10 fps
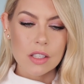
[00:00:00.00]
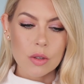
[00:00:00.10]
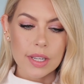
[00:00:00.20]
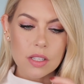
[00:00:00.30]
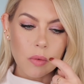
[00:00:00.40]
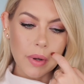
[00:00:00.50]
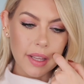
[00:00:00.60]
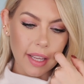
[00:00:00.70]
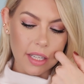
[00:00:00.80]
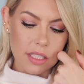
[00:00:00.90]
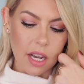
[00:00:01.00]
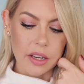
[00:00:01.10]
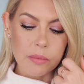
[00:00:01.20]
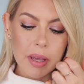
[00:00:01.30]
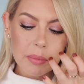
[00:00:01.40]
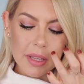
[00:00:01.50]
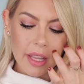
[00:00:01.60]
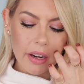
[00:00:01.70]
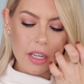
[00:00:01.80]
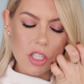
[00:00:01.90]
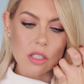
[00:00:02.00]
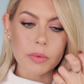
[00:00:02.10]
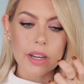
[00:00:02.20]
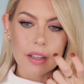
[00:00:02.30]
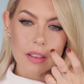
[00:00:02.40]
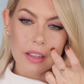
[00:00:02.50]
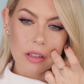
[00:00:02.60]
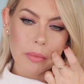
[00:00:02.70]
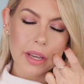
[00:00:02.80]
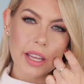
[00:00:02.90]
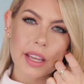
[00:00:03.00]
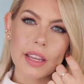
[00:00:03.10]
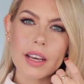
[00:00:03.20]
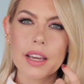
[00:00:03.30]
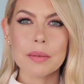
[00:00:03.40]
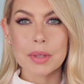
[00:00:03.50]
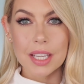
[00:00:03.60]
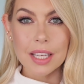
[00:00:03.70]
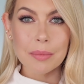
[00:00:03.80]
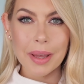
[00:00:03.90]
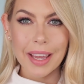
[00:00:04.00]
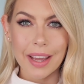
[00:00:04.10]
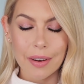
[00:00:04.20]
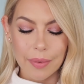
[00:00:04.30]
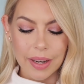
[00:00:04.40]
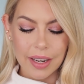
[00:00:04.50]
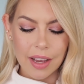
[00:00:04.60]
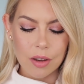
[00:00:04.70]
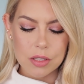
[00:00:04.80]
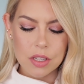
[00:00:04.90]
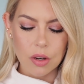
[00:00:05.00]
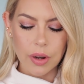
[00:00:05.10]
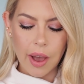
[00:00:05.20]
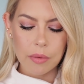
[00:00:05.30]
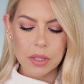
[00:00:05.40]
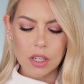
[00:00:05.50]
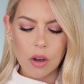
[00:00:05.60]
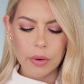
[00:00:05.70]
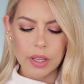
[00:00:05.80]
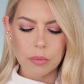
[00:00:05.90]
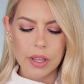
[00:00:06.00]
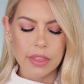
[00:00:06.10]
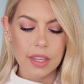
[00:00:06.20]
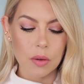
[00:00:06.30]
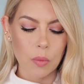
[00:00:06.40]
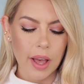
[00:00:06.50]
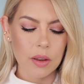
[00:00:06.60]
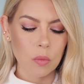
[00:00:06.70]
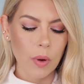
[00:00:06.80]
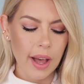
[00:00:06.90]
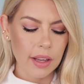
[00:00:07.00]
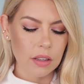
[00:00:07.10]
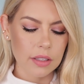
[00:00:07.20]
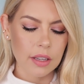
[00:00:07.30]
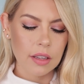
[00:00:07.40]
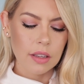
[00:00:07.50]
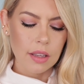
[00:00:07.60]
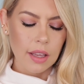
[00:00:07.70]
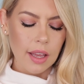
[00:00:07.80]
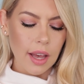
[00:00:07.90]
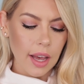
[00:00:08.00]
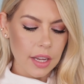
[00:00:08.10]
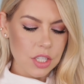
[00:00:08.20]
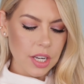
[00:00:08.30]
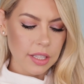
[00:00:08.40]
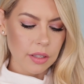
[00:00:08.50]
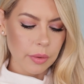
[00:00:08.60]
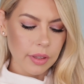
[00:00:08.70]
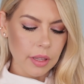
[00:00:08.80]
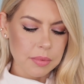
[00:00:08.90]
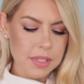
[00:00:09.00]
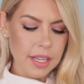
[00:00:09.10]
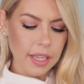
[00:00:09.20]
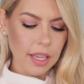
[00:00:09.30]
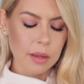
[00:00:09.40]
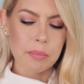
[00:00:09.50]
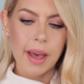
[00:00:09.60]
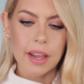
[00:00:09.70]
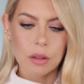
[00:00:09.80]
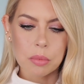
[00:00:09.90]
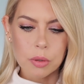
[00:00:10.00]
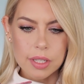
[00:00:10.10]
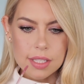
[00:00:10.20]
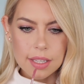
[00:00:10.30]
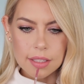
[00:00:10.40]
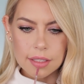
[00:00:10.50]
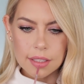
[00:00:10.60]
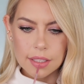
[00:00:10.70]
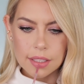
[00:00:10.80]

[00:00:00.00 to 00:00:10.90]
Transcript: So I don't want like a ton of pigment there. I just want a little bit and I am eating my hair right now. So now I'm going to go in with the Wet n Wild High Shine Liquid Lipstick in Petal Poison.